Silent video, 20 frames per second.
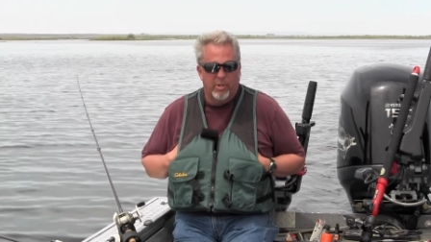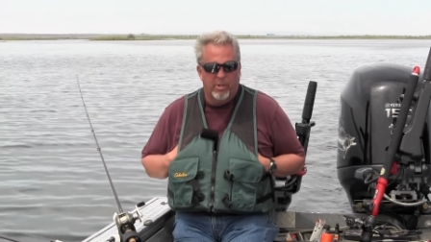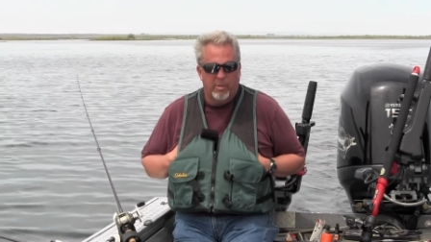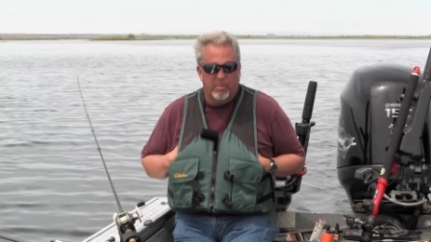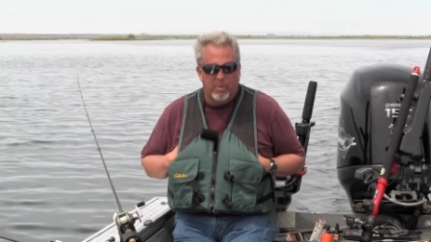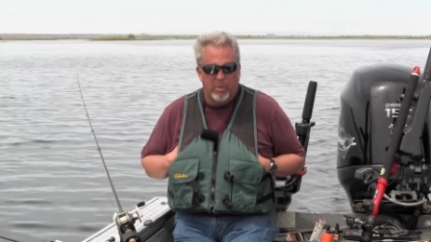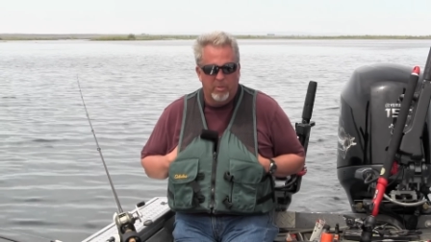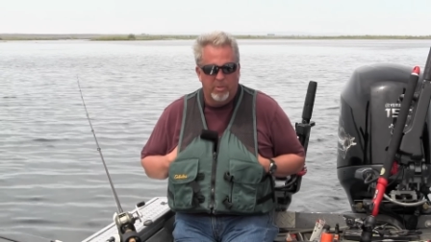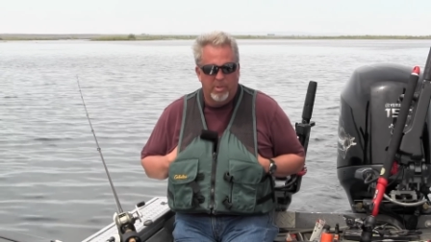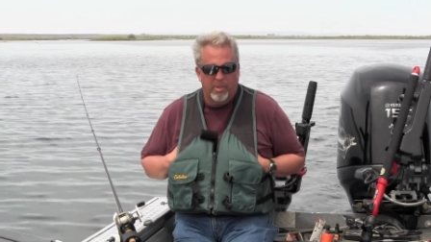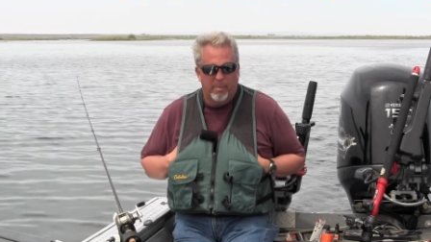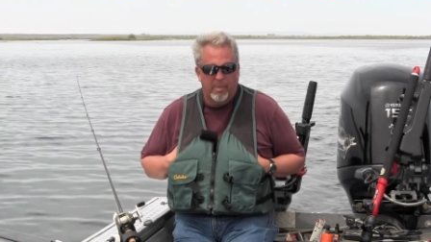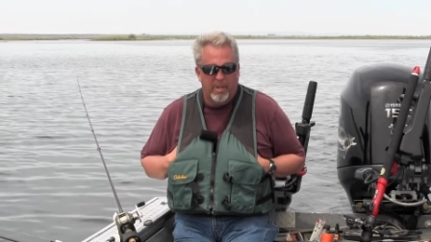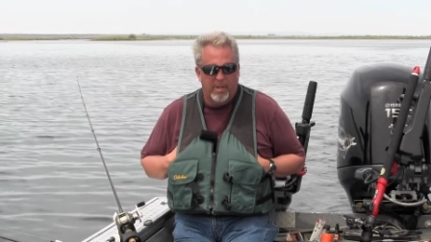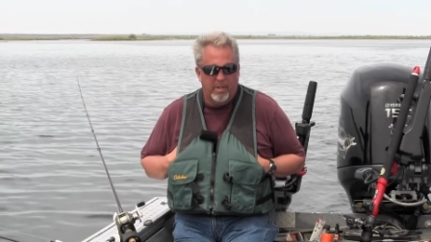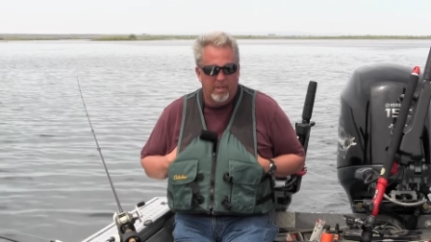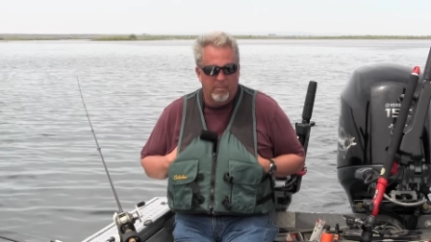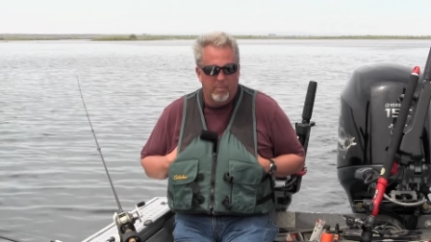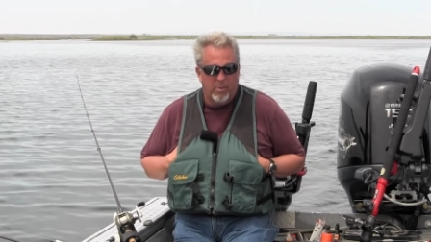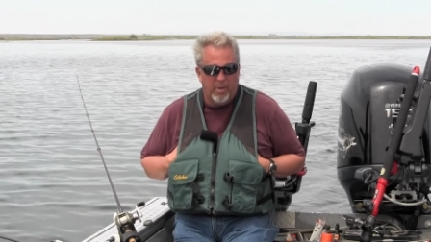are the most
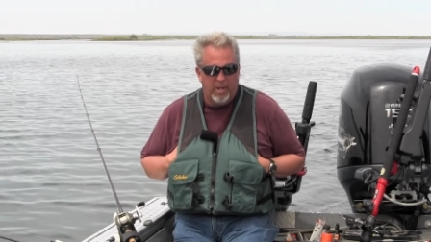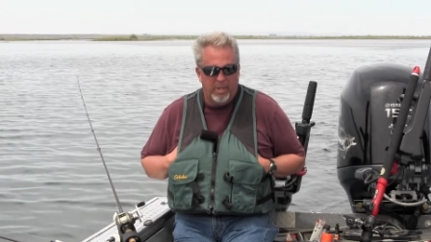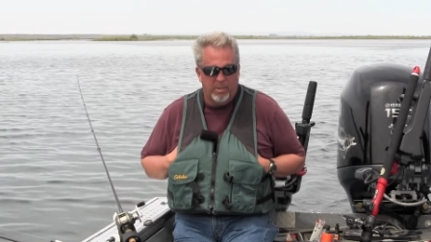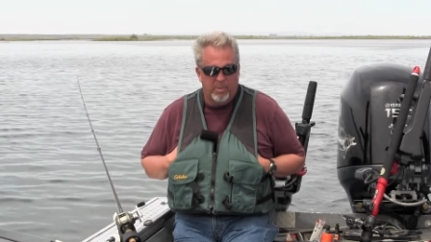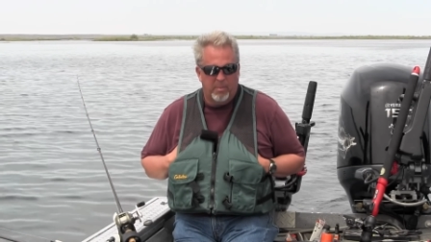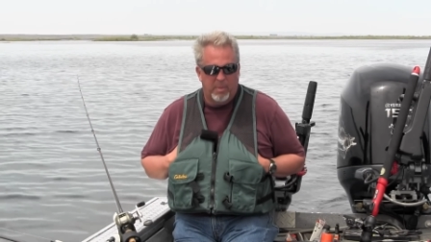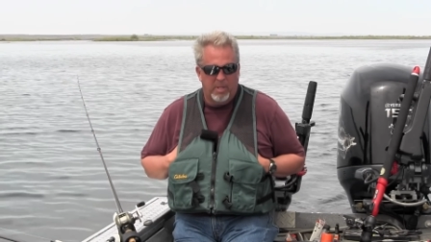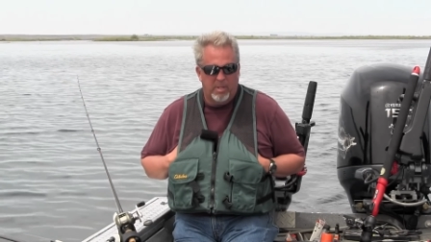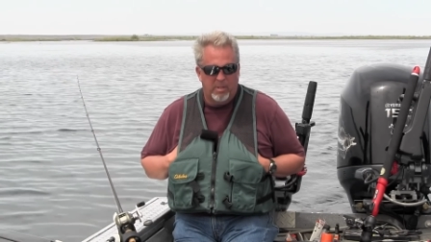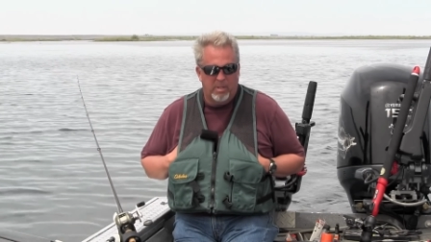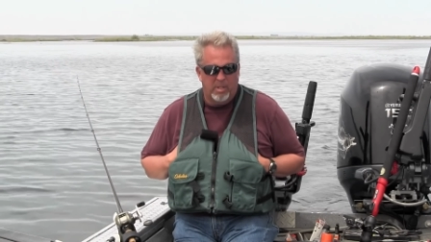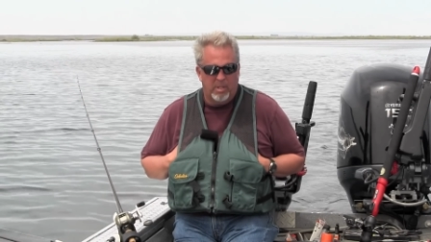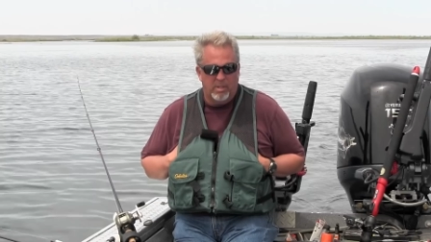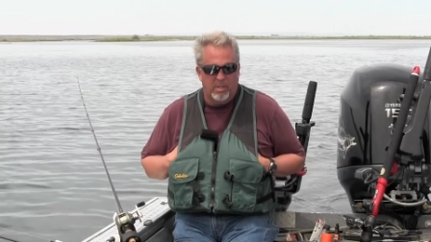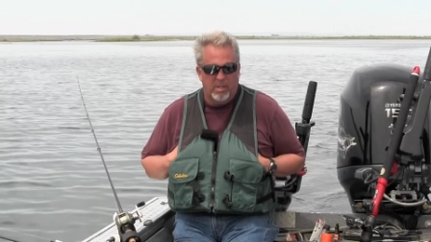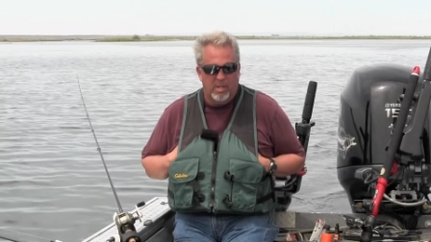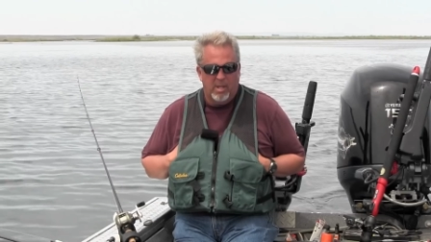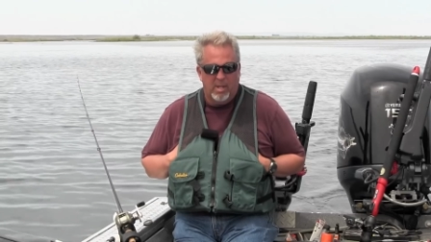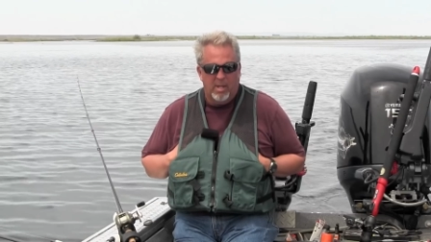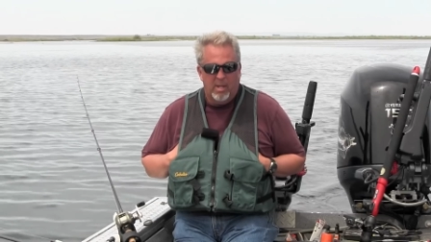abundant prey
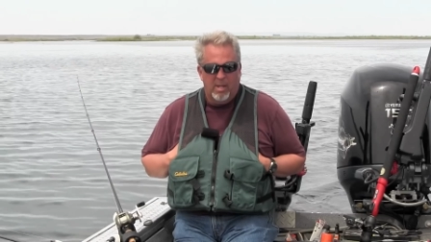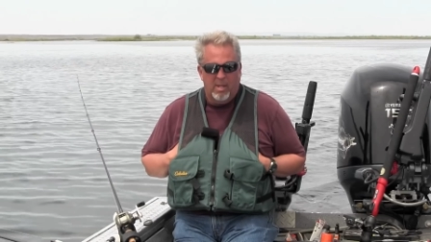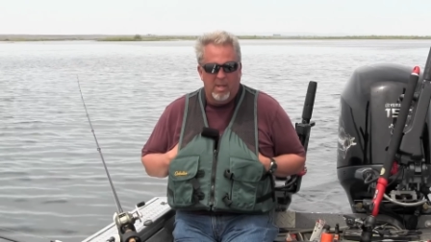species.